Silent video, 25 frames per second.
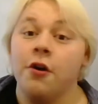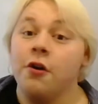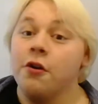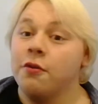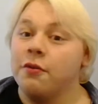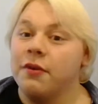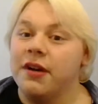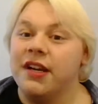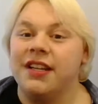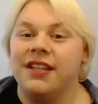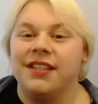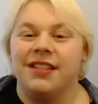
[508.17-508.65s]

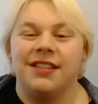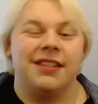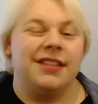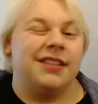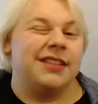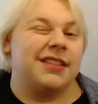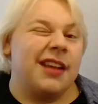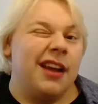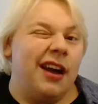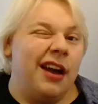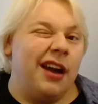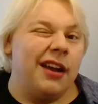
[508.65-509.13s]
which is
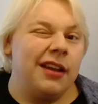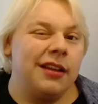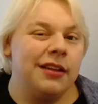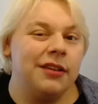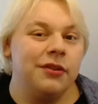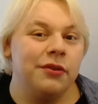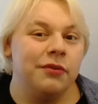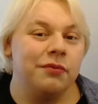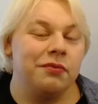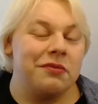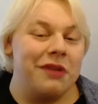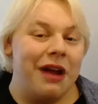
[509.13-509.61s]
kind
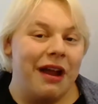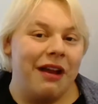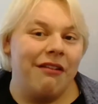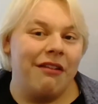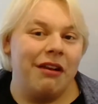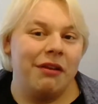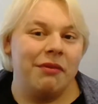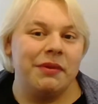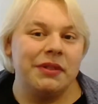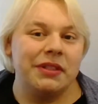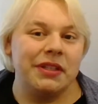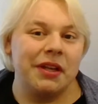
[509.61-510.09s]
of where I
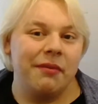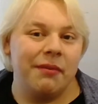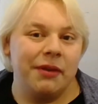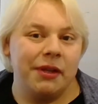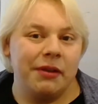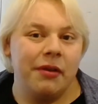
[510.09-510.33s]
was coming